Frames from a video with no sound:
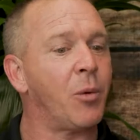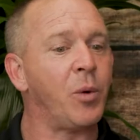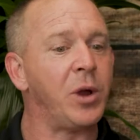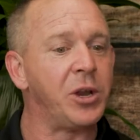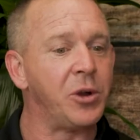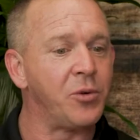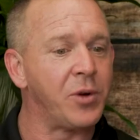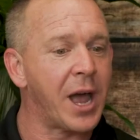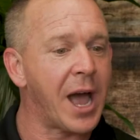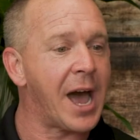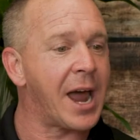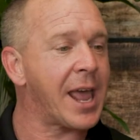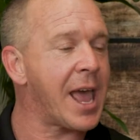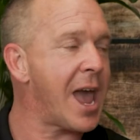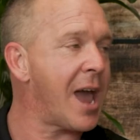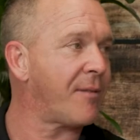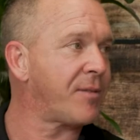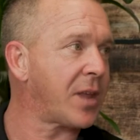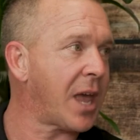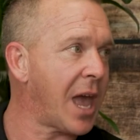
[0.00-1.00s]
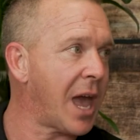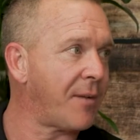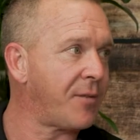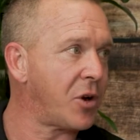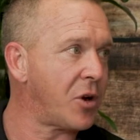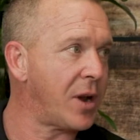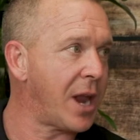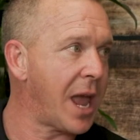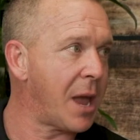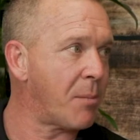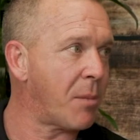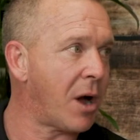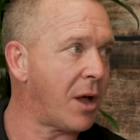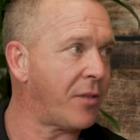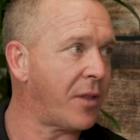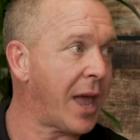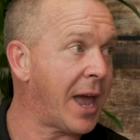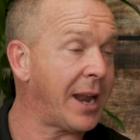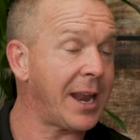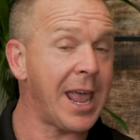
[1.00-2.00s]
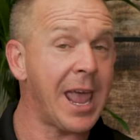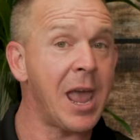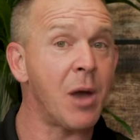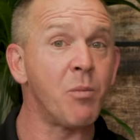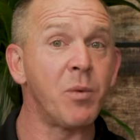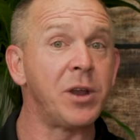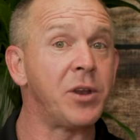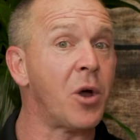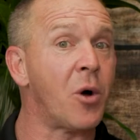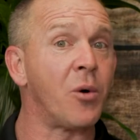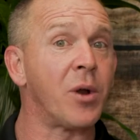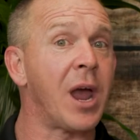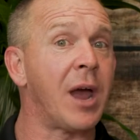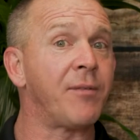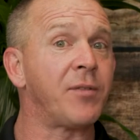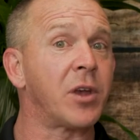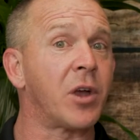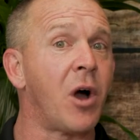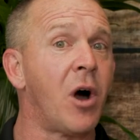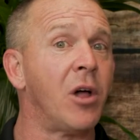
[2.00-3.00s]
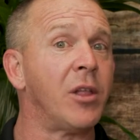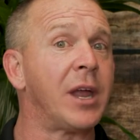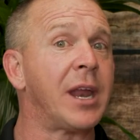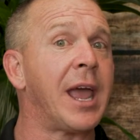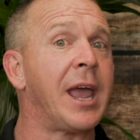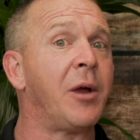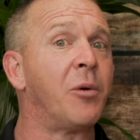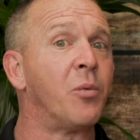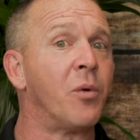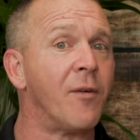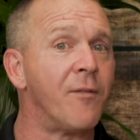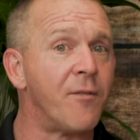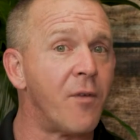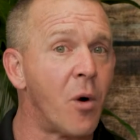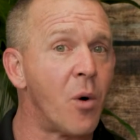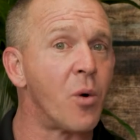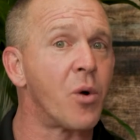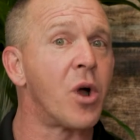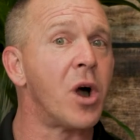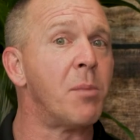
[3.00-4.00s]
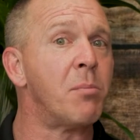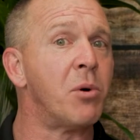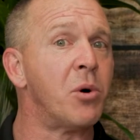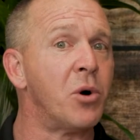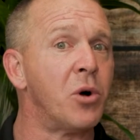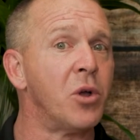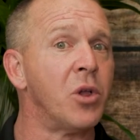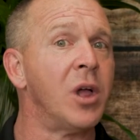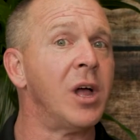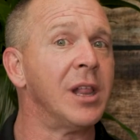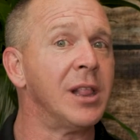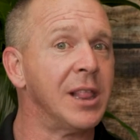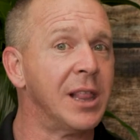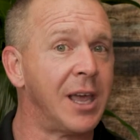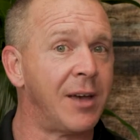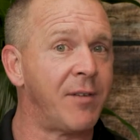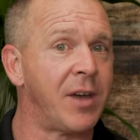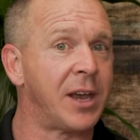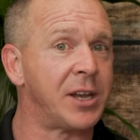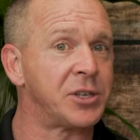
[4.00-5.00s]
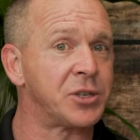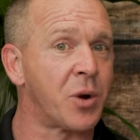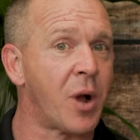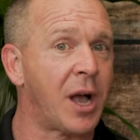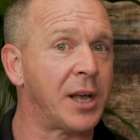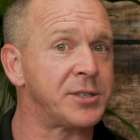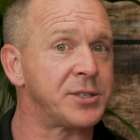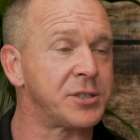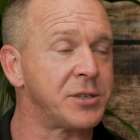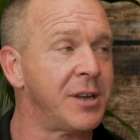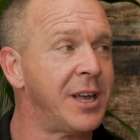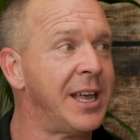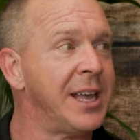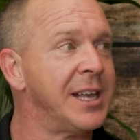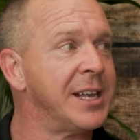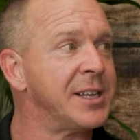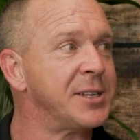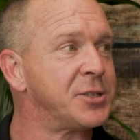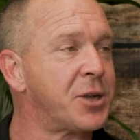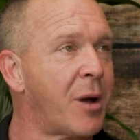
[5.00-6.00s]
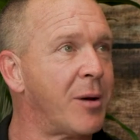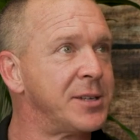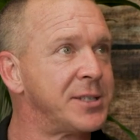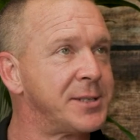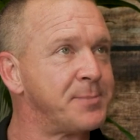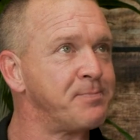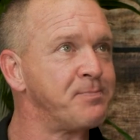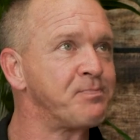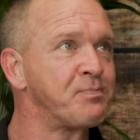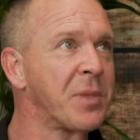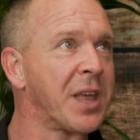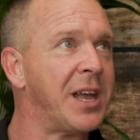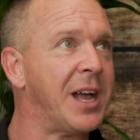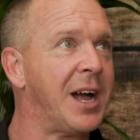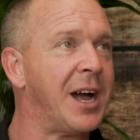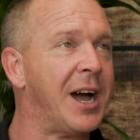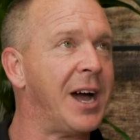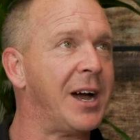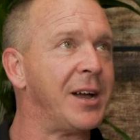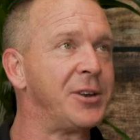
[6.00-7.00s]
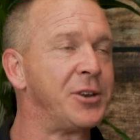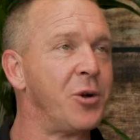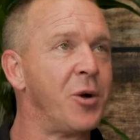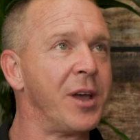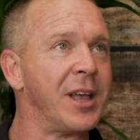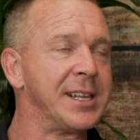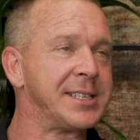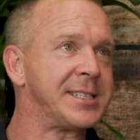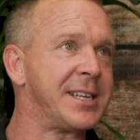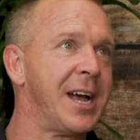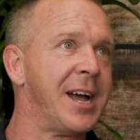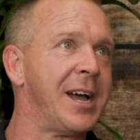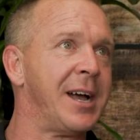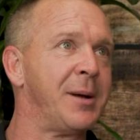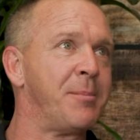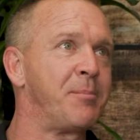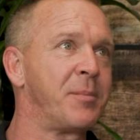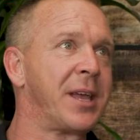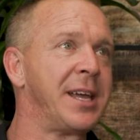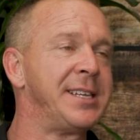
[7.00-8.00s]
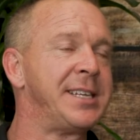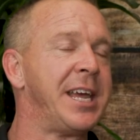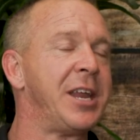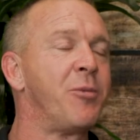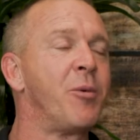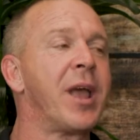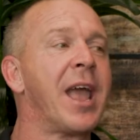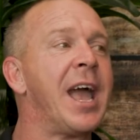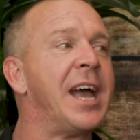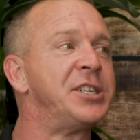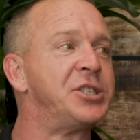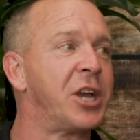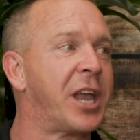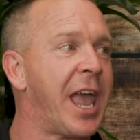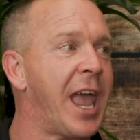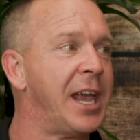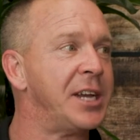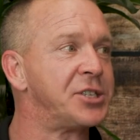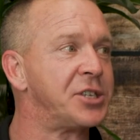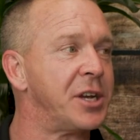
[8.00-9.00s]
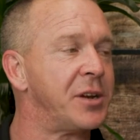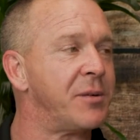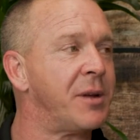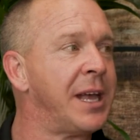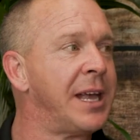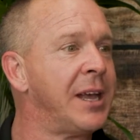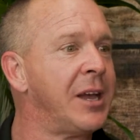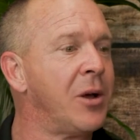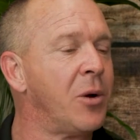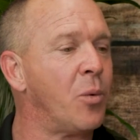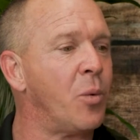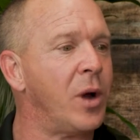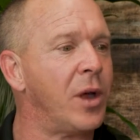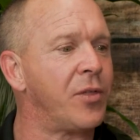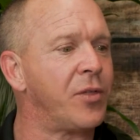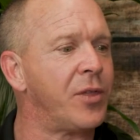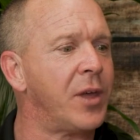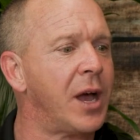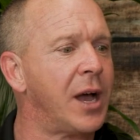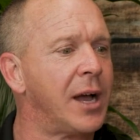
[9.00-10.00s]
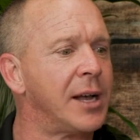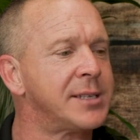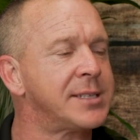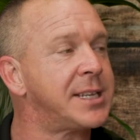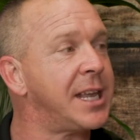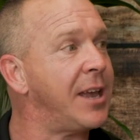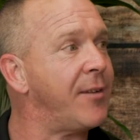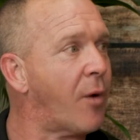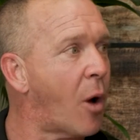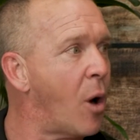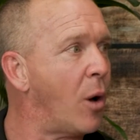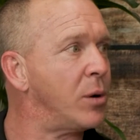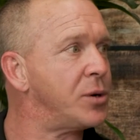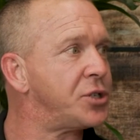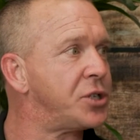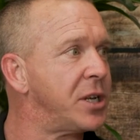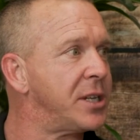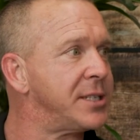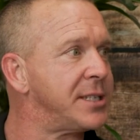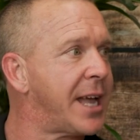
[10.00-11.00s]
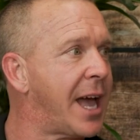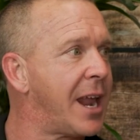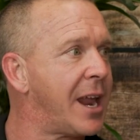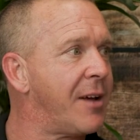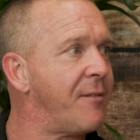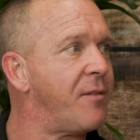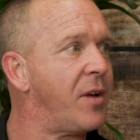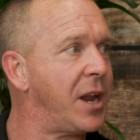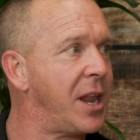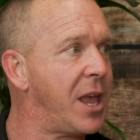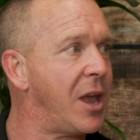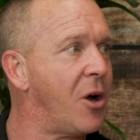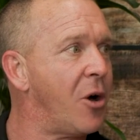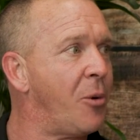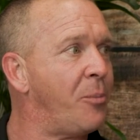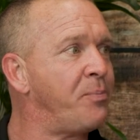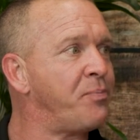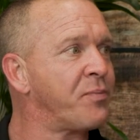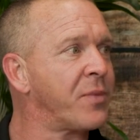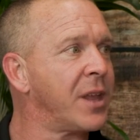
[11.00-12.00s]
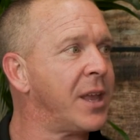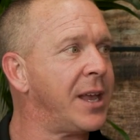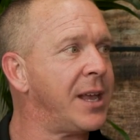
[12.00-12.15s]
We do not have to have your name on that, and we don't have to call it a revocable living trust. So I was uh, doing this uh, continuing education with uh, Steve Oshins had a video.